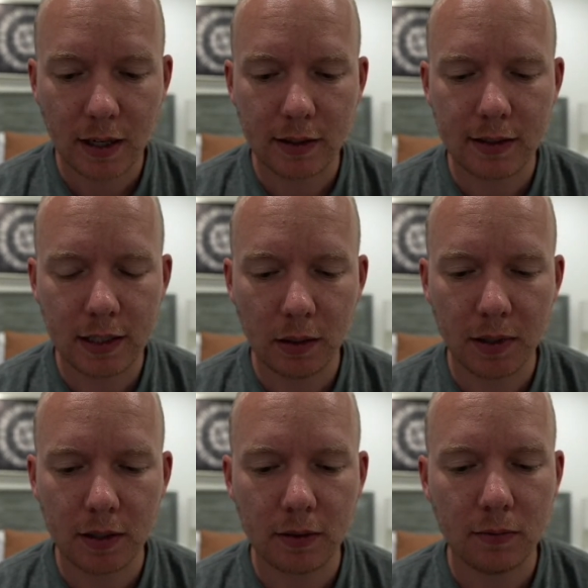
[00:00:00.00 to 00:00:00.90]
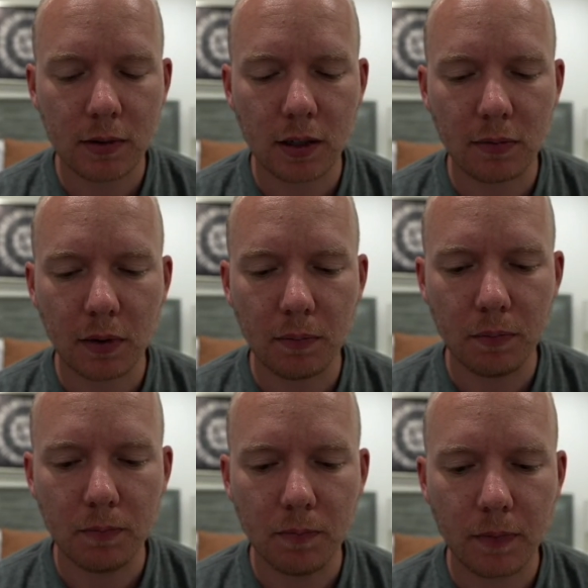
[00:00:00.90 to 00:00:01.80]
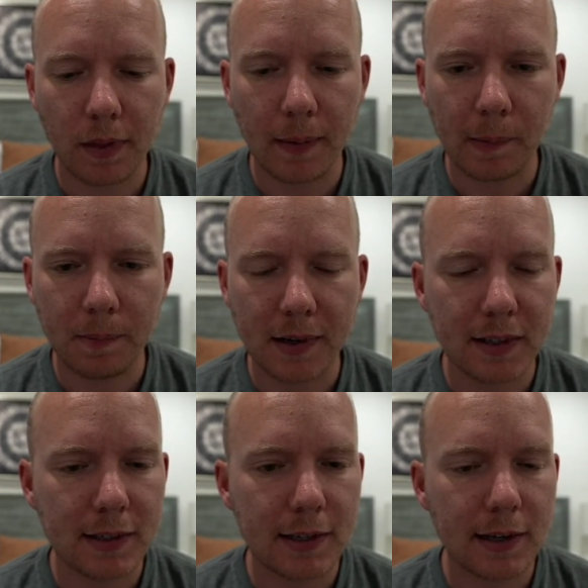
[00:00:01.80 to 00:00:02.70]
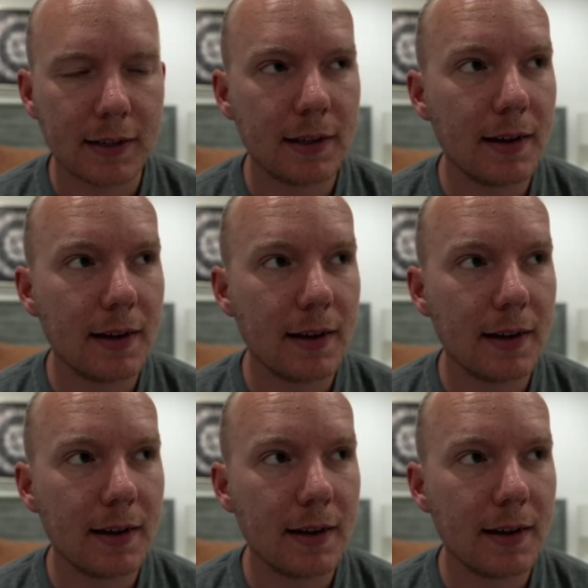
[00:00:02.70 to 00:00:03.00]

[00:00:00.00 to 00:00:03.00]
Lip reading: damn it, dude. What is my brain sucks.